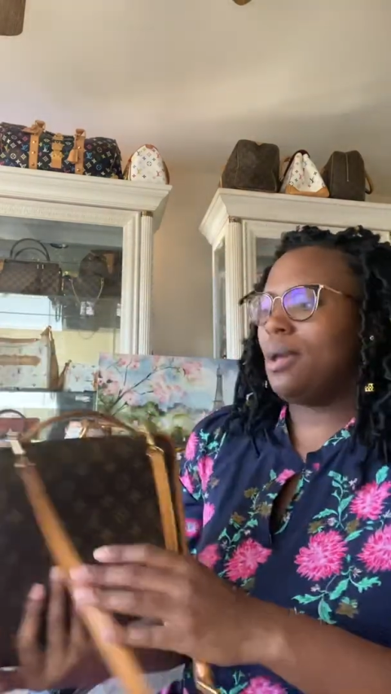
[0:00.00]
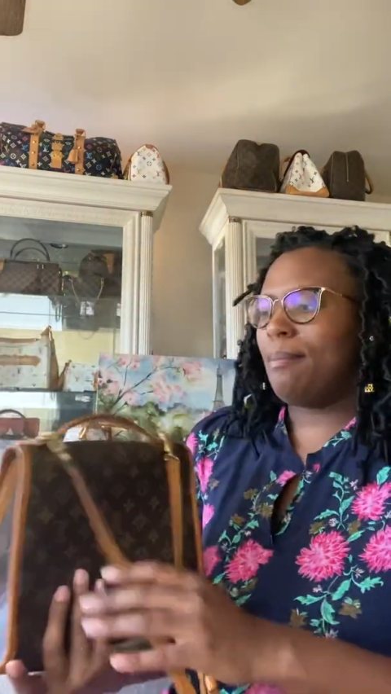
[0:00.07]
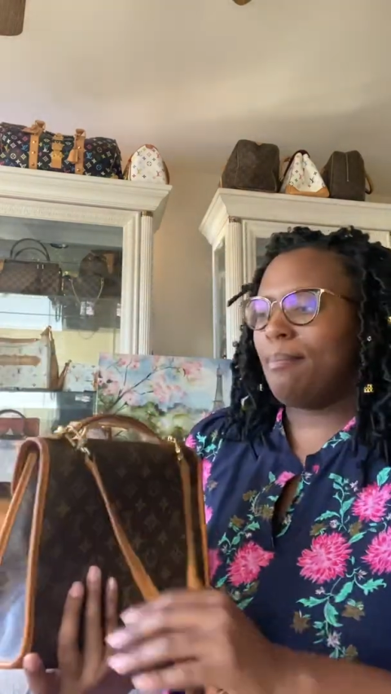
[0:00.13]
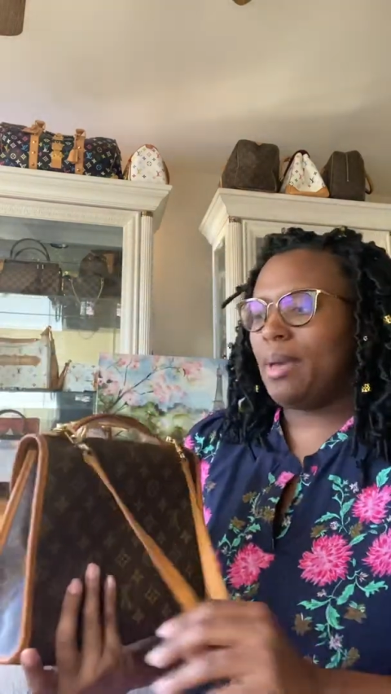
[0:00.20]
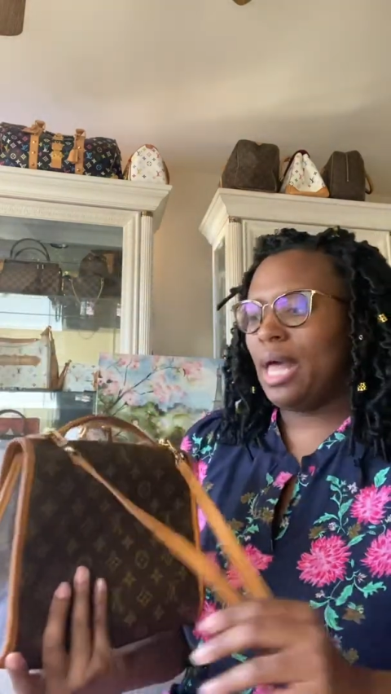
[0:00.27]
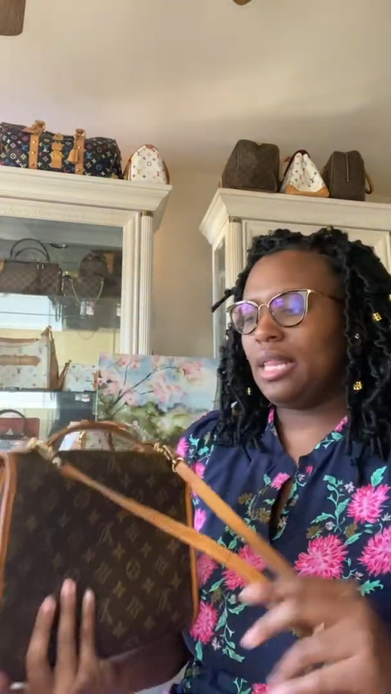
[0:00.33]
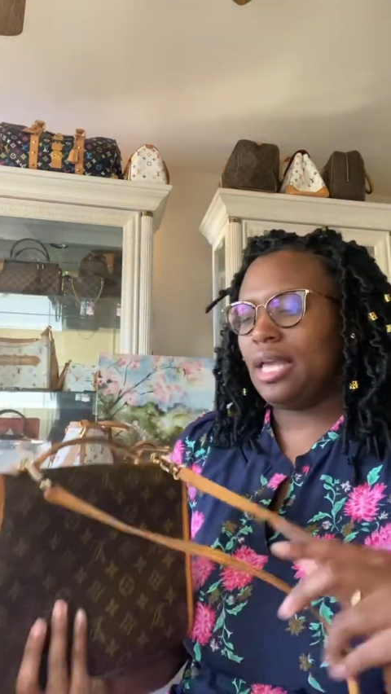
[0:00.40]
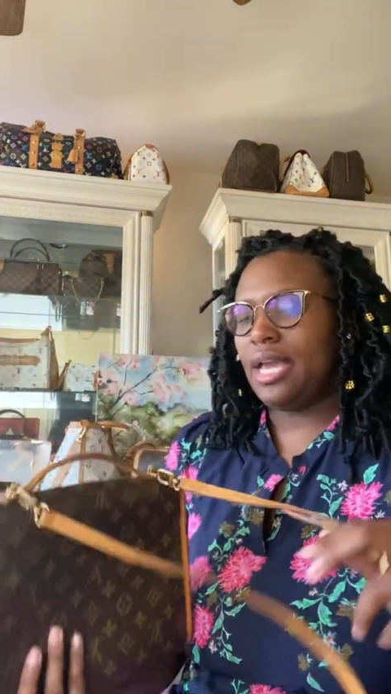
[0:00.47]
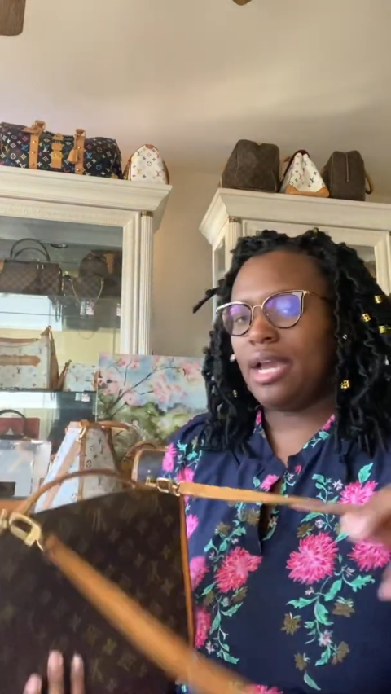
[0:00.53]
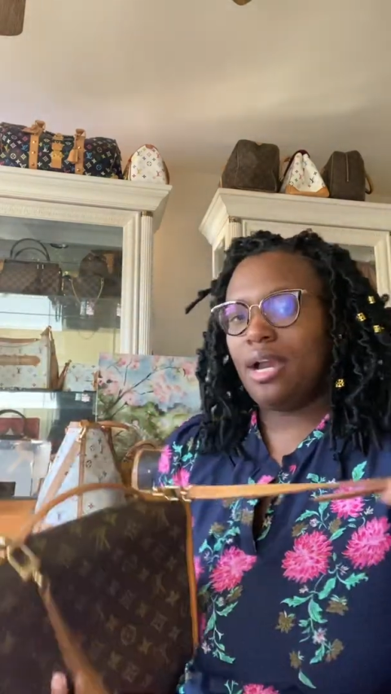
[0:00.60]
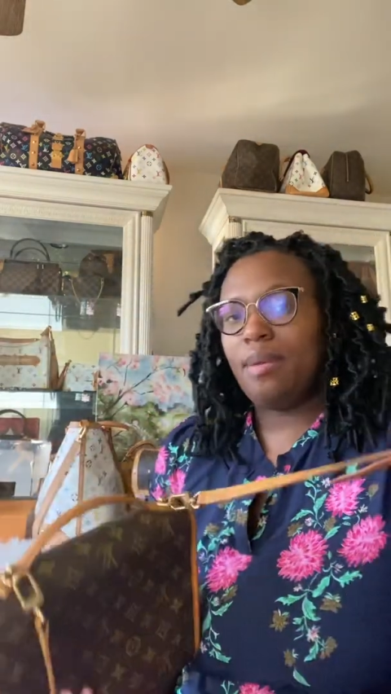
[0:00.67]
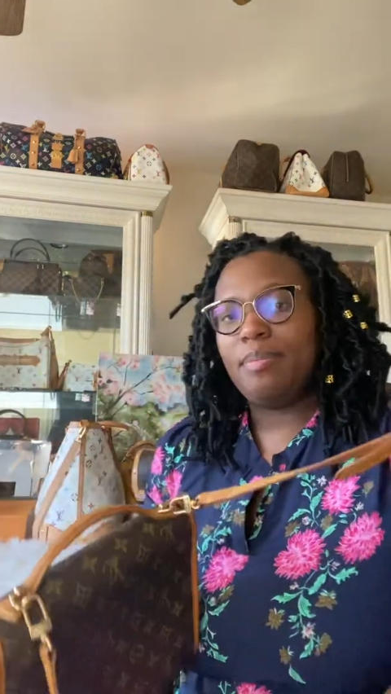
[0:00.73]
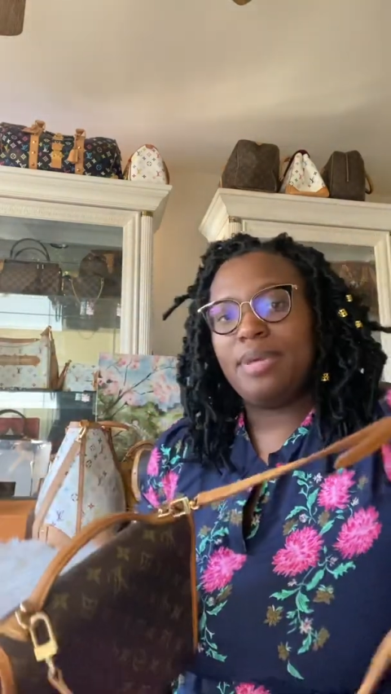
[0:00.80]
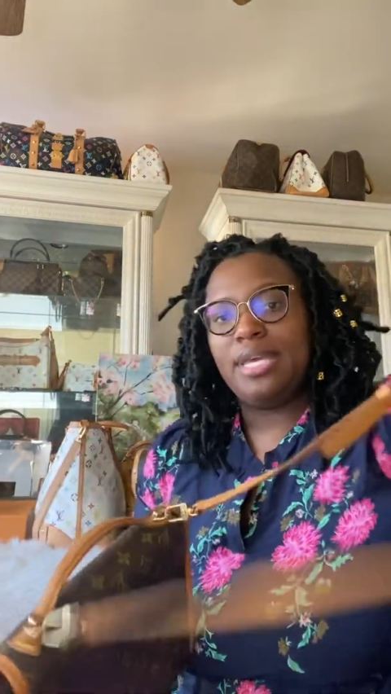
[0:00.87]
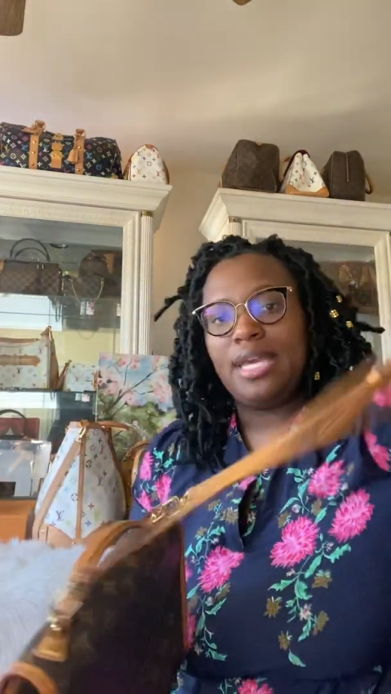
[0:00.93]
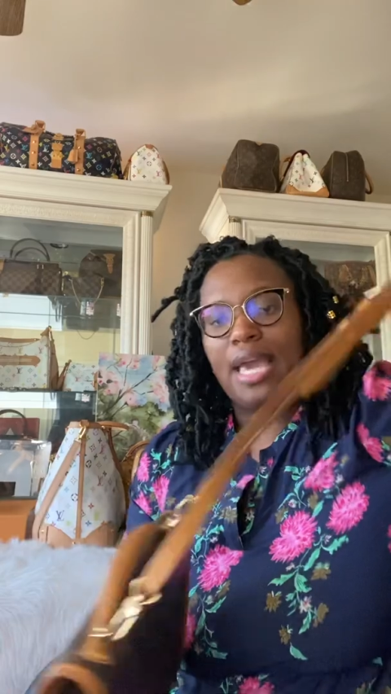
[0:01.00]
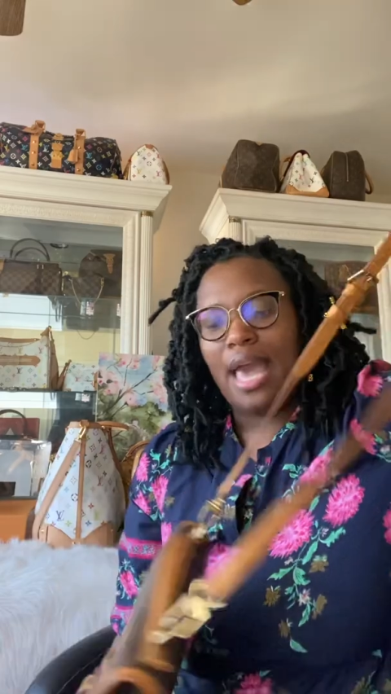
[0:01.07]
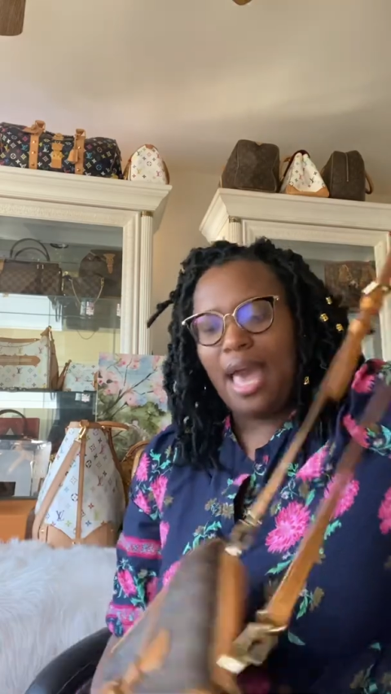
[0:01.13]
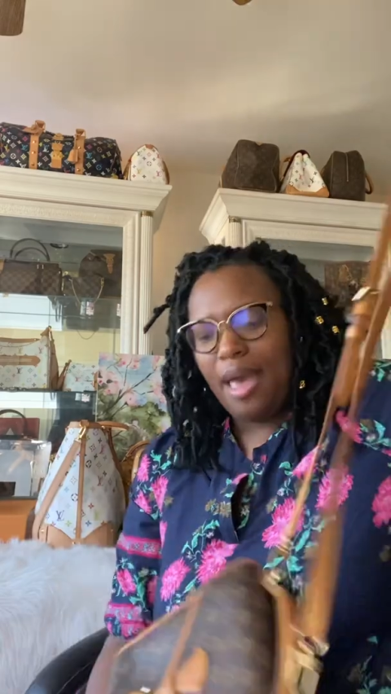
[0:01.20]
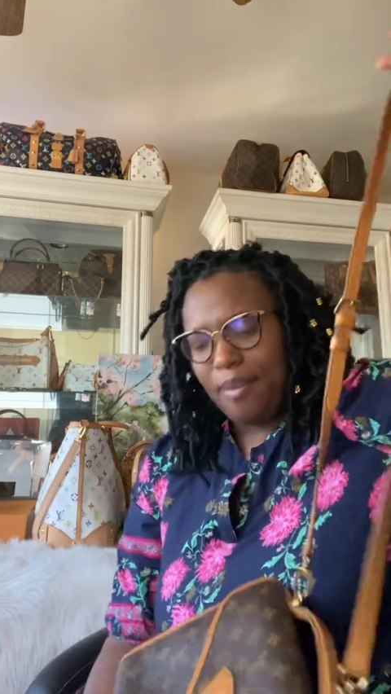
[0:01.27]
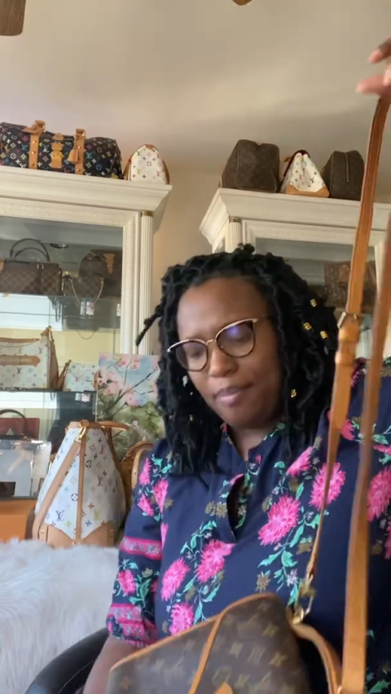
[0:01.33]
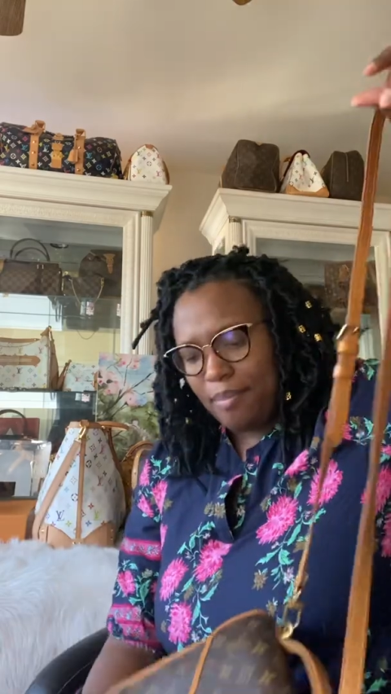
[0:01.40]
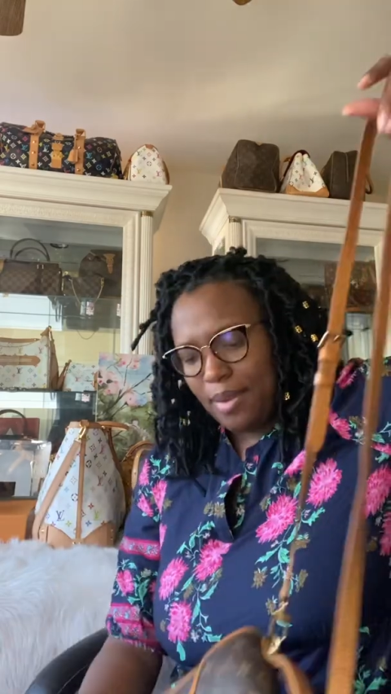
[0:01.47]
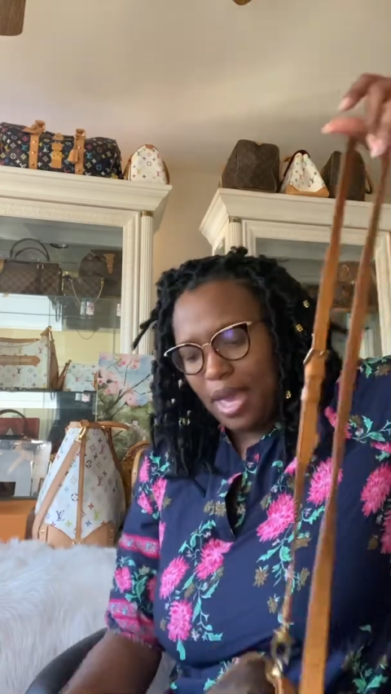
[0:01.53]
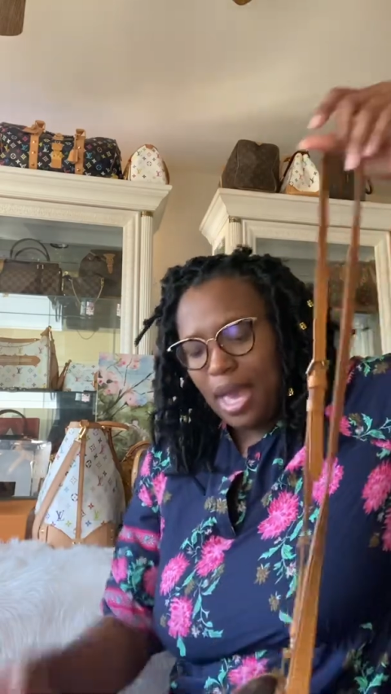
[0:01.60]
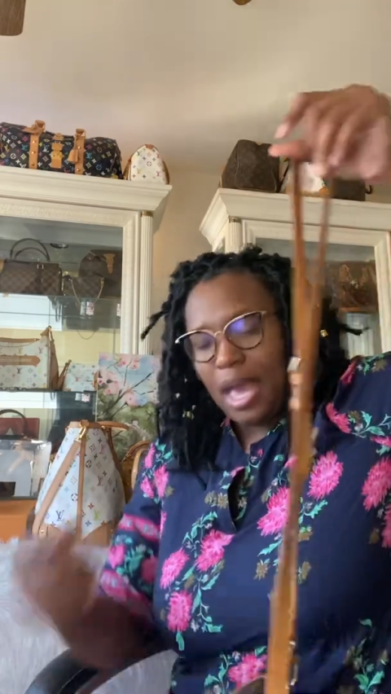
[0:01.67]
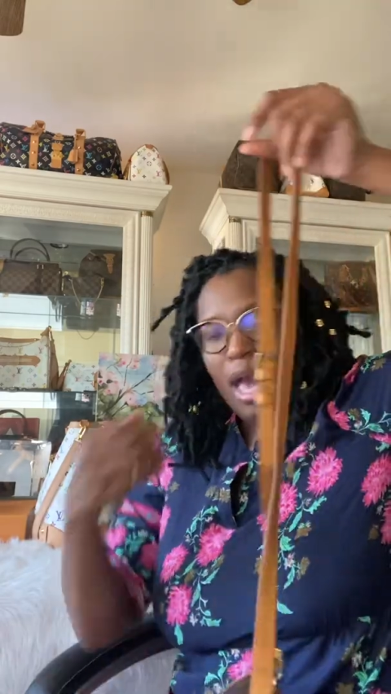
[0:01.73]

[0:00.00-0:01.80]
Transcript: Bel Air PM.